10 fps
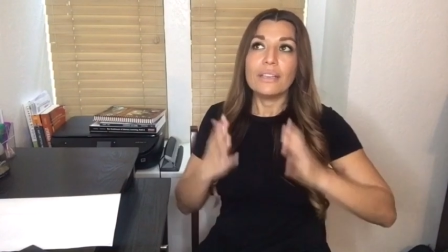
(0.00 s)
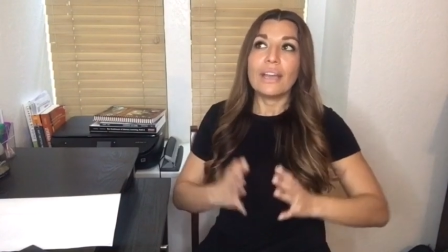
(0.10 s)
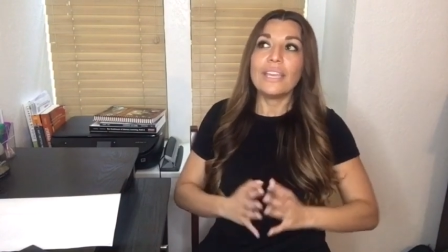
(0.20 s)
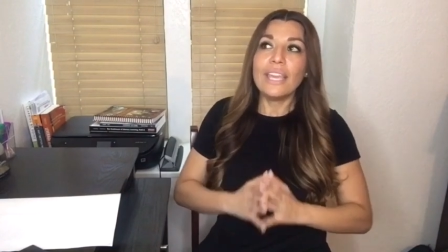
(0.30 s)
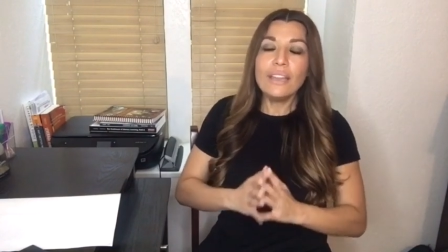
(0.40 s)

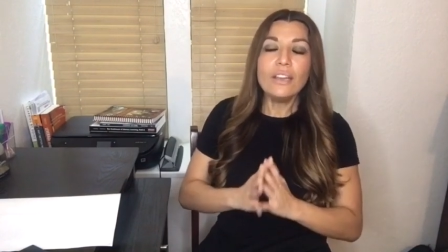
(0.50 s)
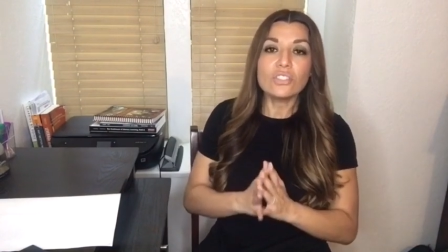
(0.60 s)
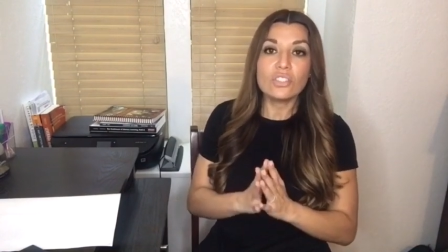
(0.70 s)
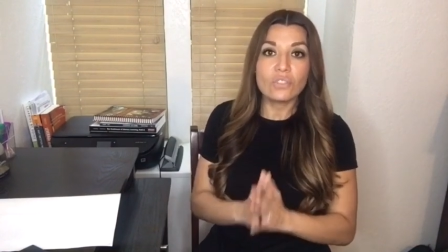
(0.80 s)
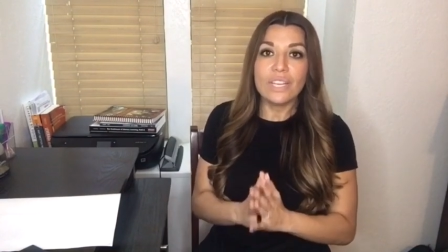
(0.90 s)
I cannot
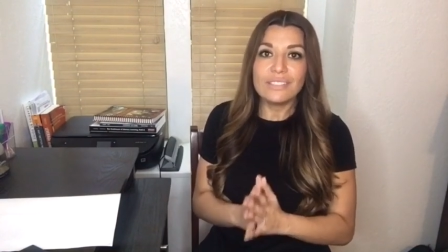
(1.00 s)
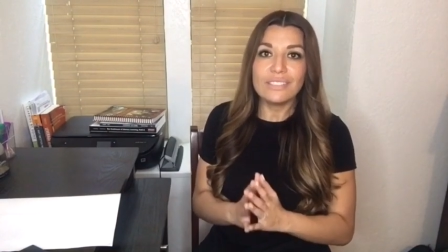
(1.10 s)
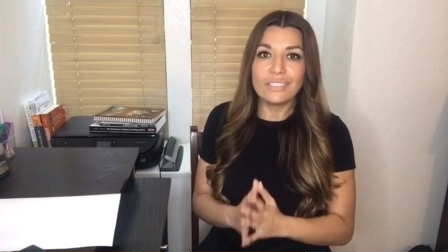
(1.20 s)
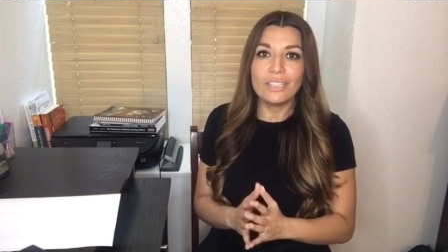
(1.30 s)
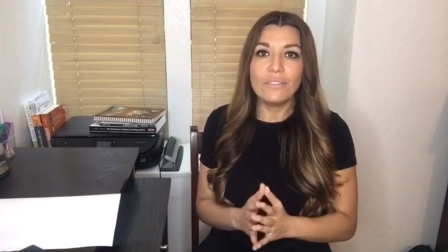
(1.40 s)
stress
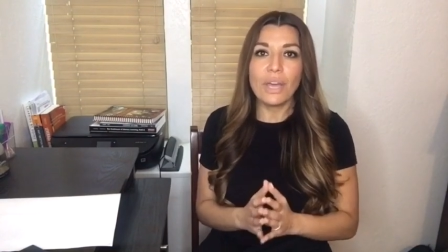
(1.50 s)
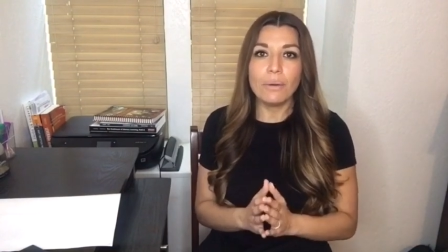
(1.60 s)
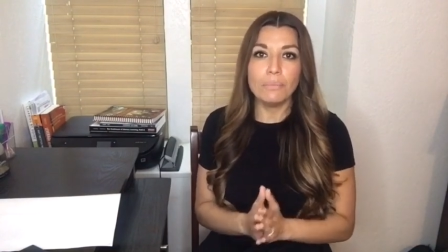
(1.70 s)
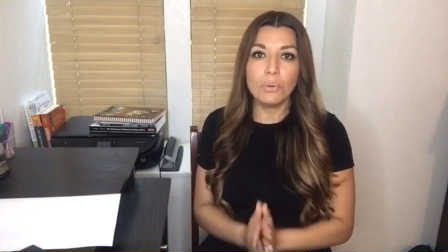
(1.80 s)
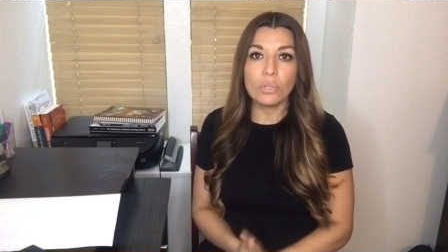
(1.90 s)
enough how
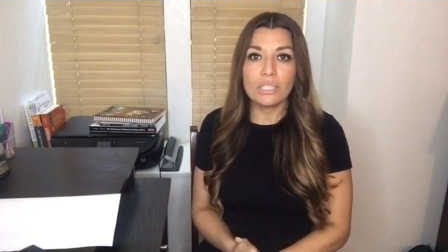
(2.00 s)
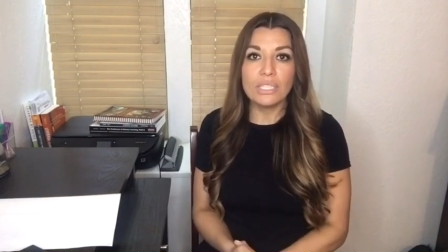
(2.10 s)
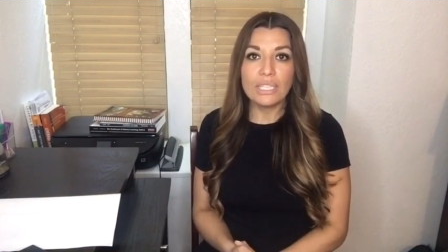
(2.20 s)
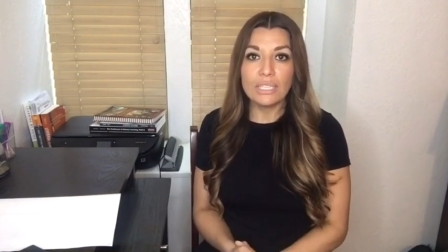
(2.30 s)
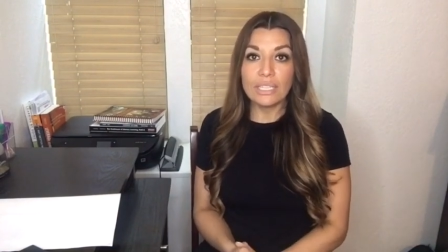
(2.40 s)

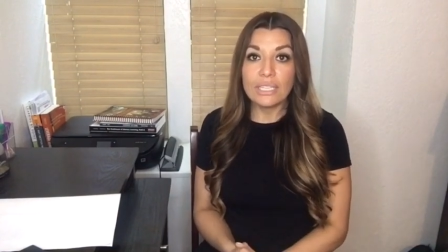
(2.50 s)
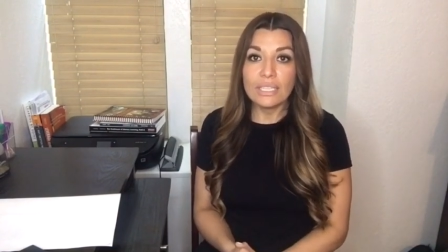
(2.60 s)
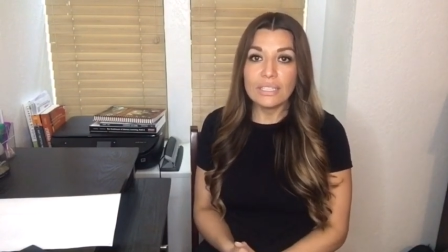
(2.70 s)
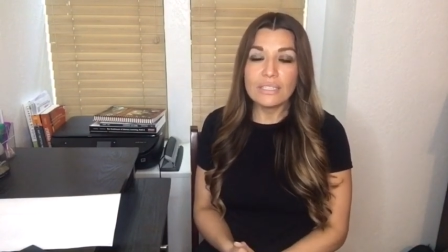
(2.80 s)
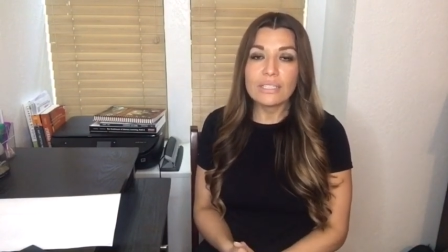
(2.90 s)
important it
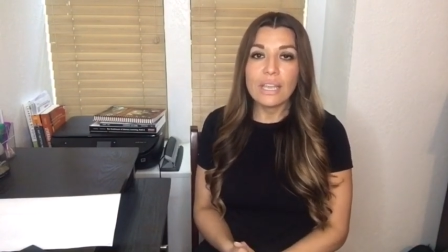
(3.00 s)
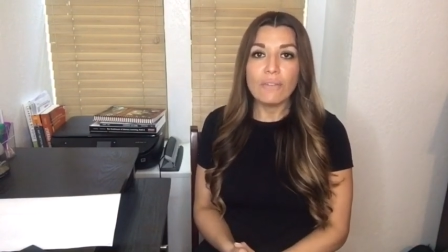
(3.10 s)
is